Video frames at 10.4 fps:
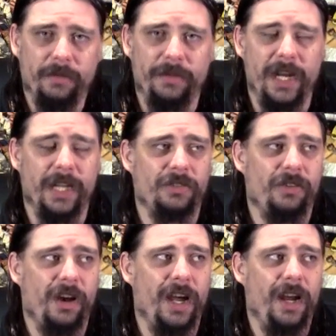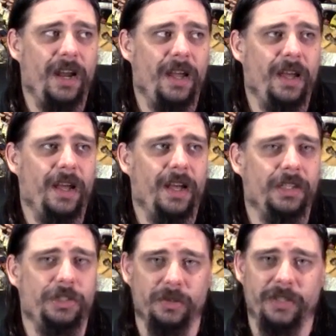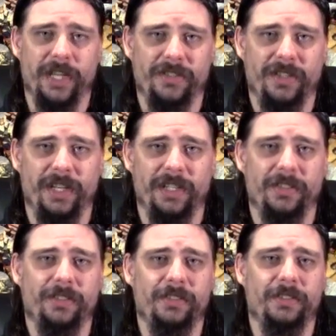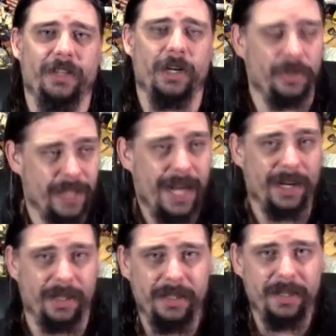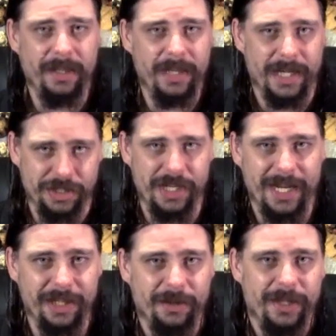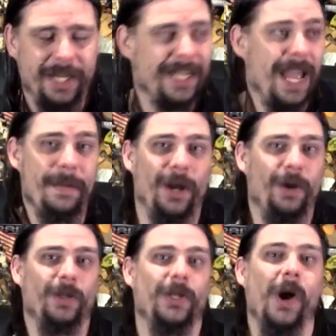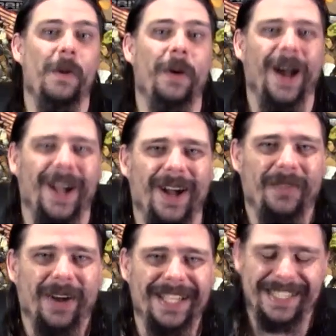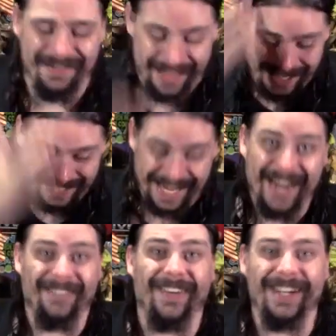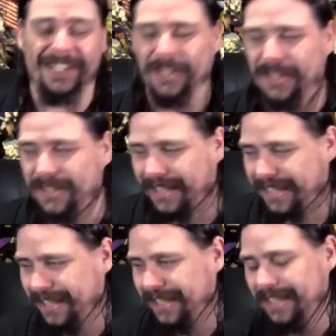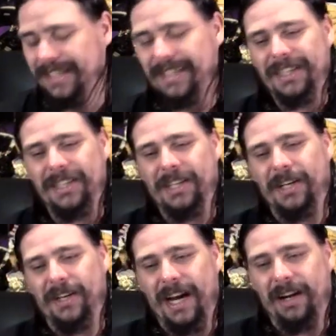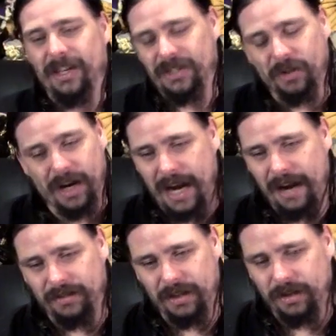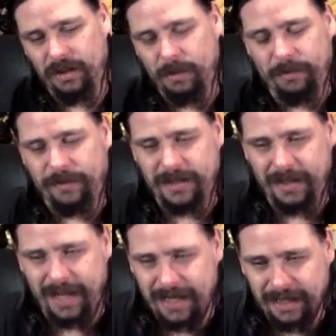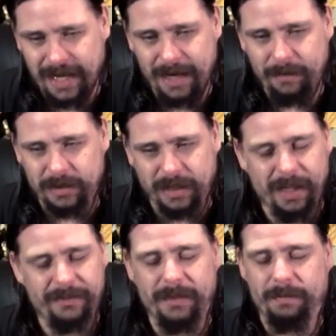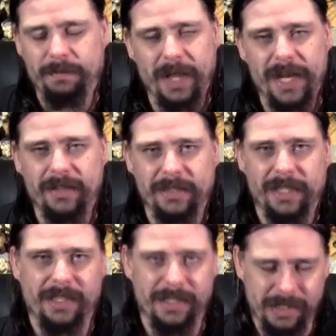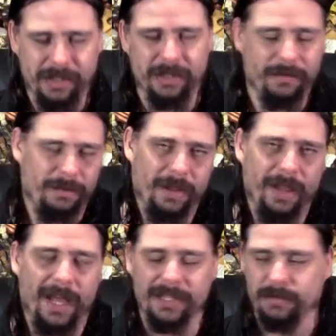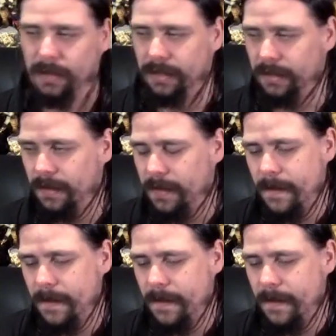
Phoenix Wright uh, Dual Destinies. I got that in January. It came out in October. I wanted to have that day one, you know, like, you know, and I still don't have the new Professor Layton game, which I'd love to play because that continues on from the last one.